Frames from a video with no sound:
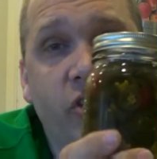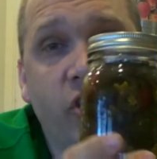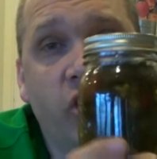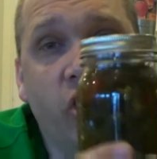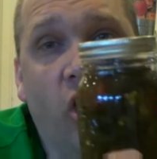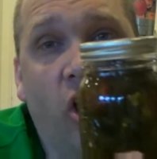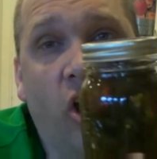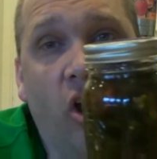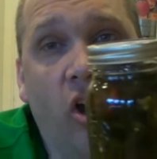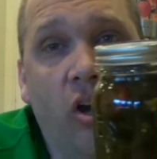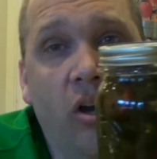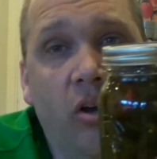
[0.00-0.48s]

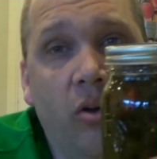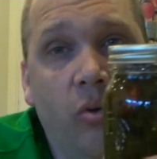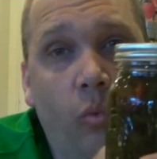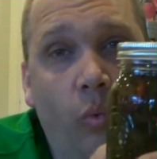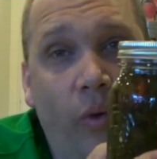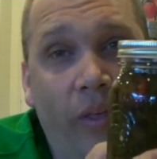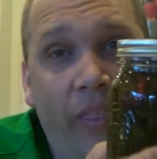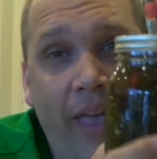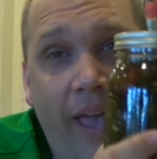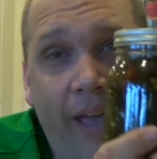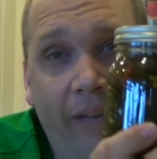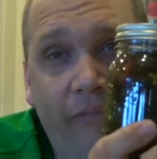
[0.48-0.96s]
jar
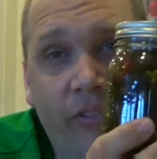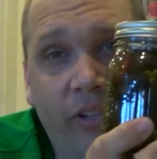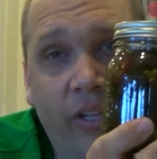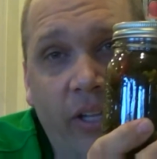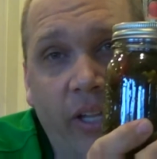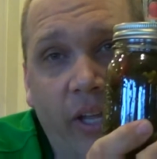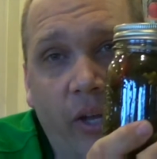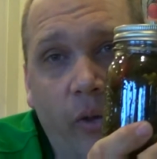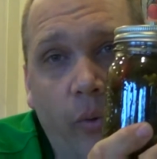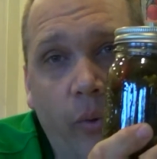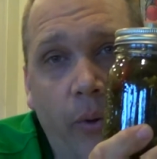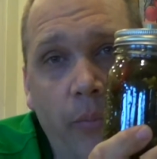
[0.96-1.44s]
with half the
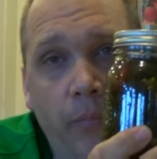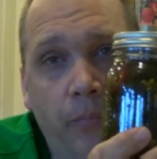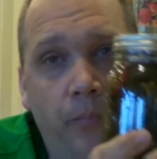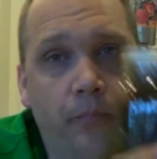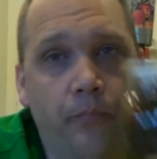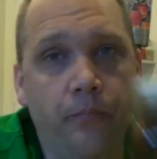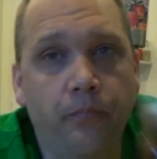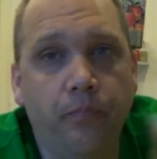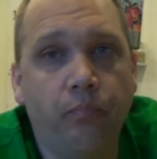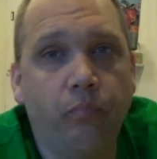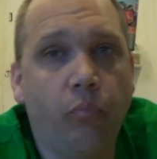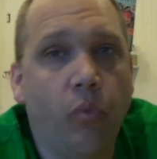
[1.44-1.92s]
liquid,
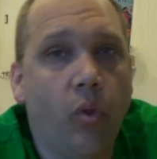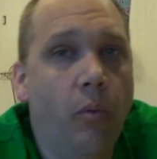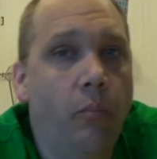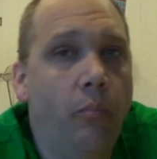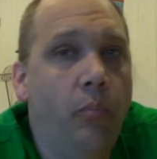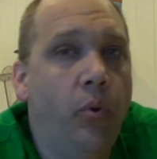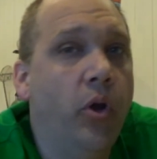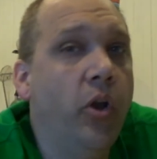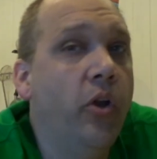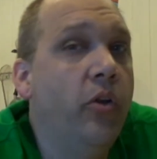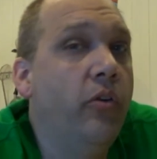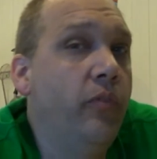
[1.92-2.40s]

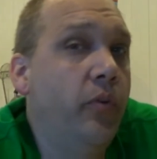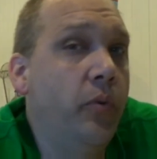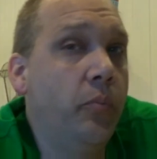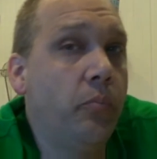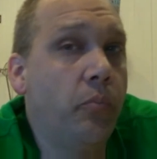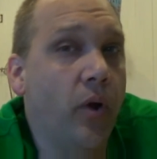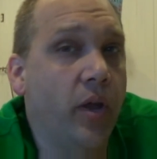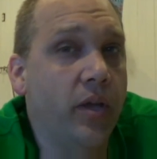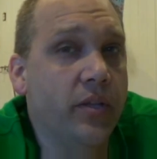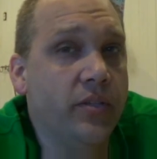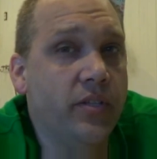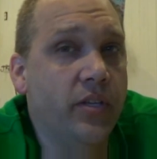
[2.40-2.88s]
put it in a food
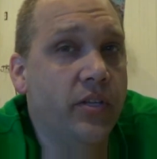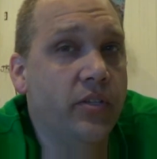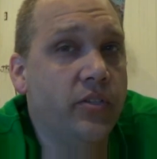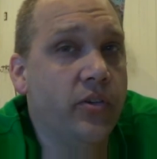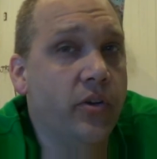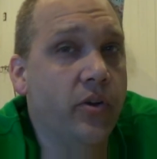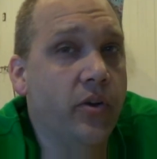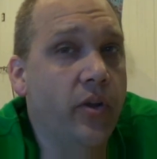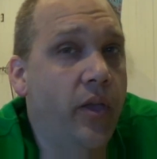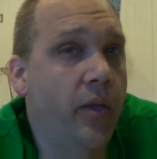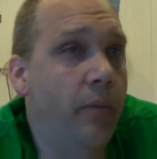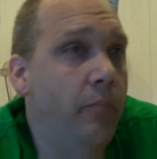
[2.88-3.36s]

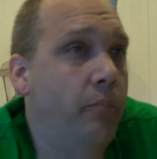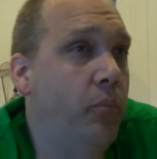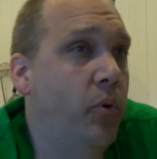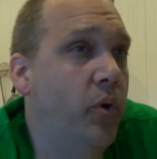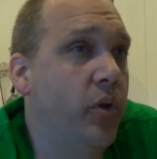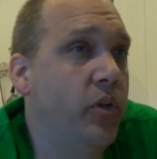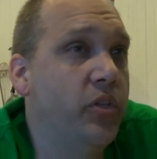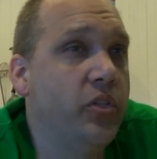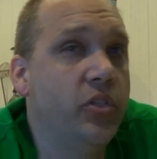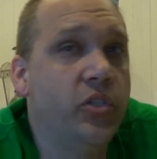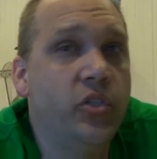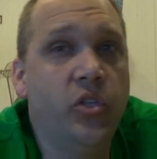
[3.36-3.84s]
processor, and
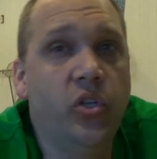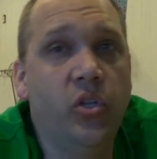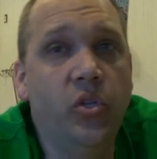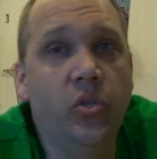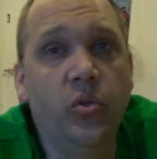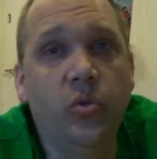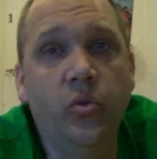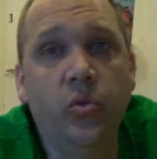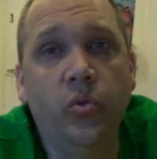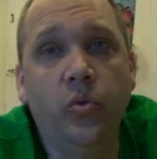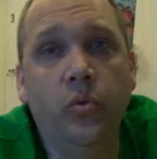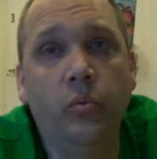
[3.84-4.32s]
put
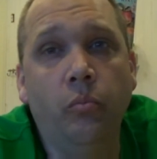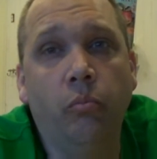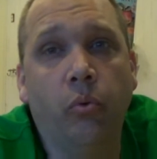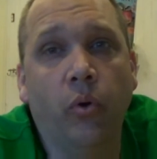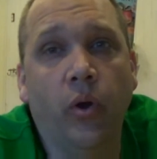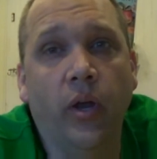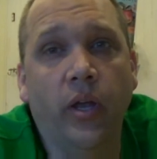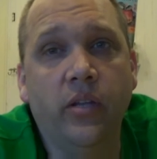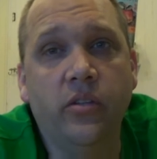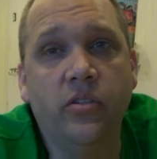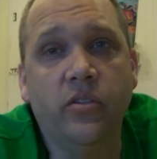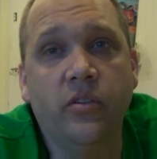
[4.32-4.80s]
2
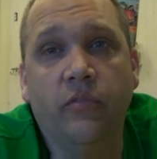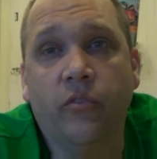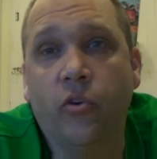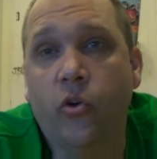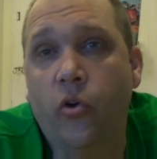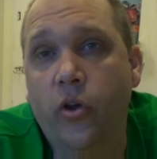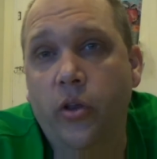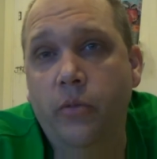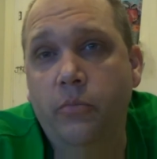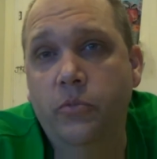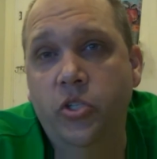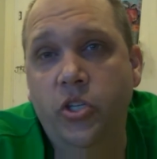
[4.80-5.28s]
bricks of
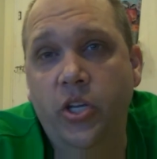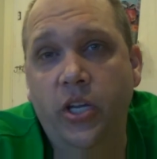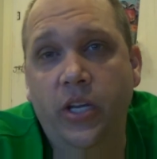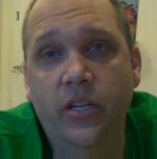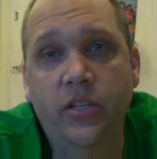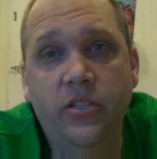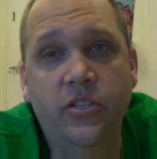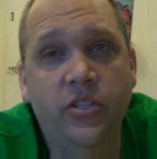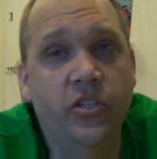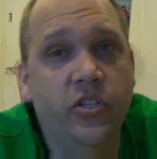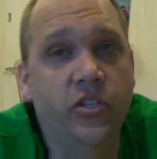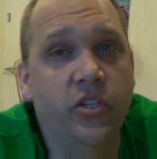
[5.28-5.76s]
cream
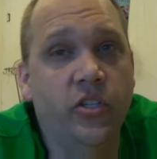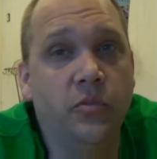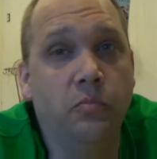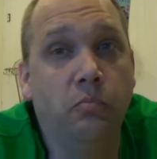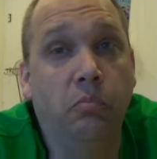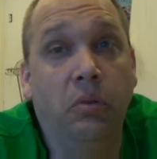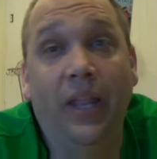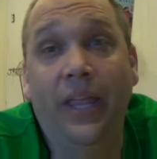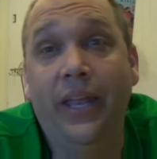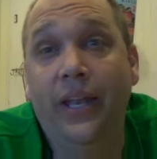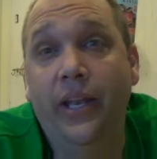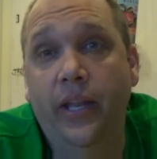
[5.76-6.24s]
cheese and just
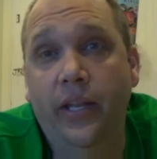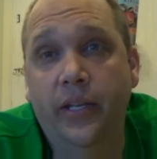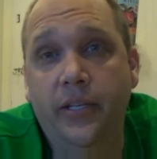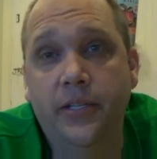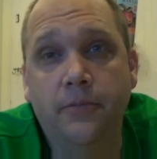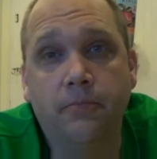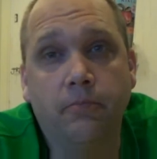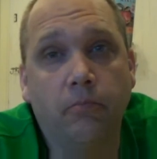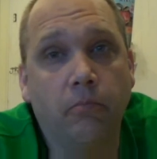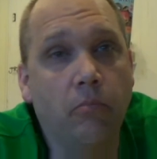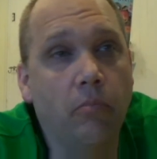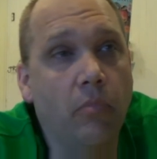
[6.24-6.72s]
blend it.